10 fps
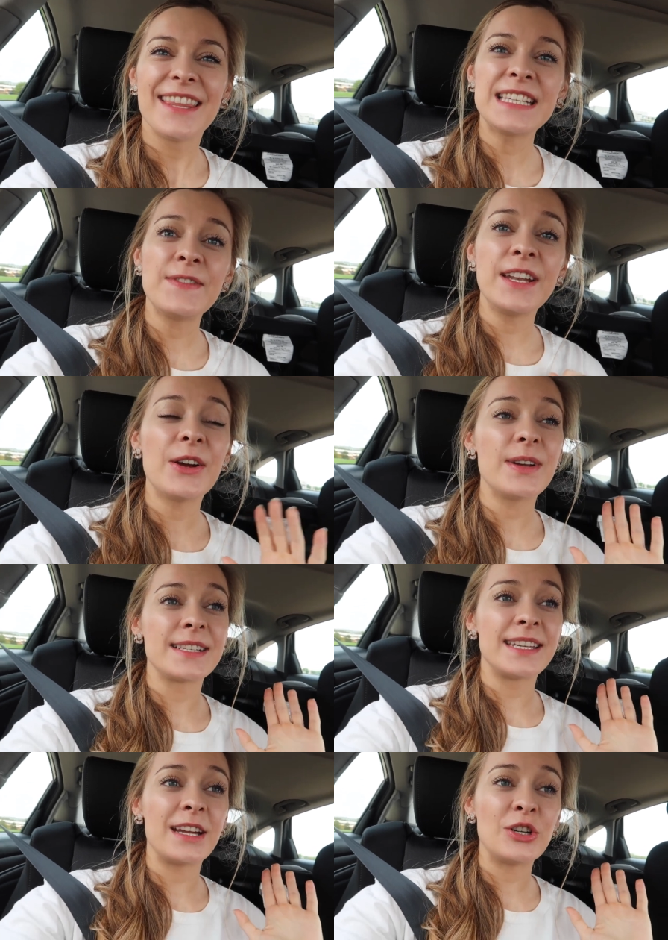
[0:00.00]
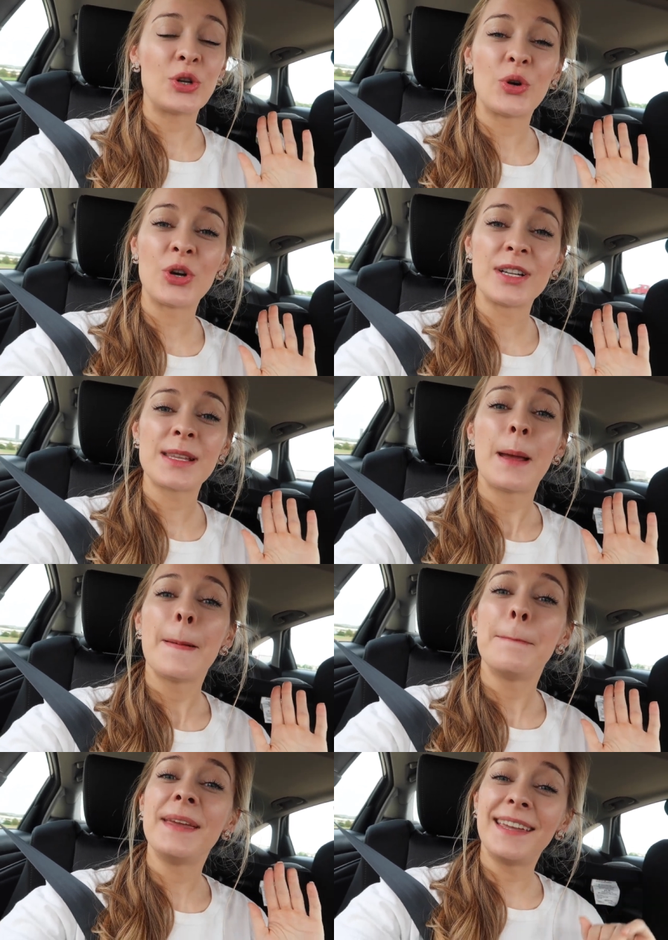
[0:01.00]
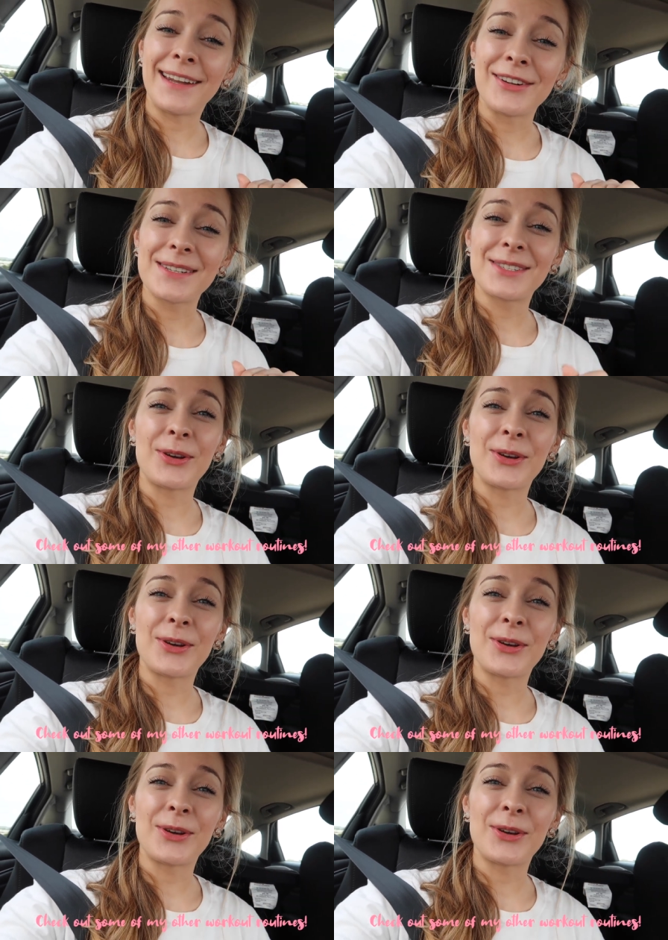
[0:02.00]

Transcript: this video is geared towards beginners